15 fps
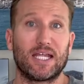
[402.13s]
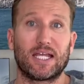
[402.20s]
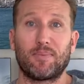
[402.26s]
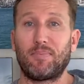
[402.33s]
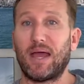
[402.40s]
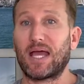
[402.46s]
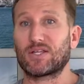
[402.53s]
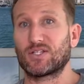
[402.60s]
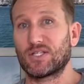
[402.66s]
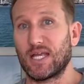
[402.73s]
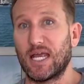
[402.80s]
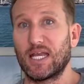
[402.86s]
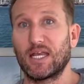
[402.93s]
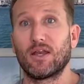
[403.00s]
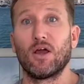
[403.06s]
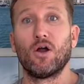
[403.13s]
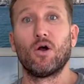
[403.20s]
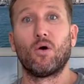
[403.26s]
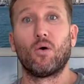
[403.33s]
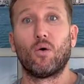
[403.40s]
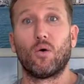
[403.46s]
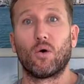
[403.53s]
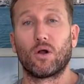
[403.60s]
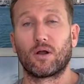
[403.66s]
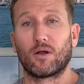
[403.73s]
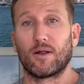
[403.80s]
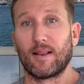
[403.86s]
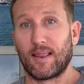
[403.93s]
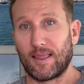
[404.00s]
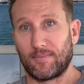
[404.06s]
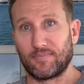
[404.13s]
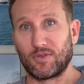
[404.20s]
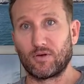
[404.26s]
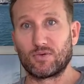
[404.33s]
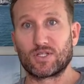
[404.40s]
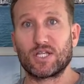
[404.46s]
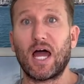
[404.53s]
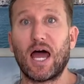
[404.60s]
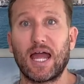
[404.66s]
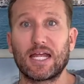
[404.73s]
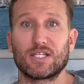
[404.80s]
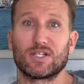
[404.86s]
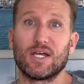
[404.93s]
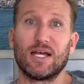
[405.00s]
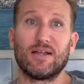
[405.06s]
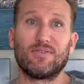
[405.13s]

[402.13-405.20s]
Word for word: incapacitated or resigns,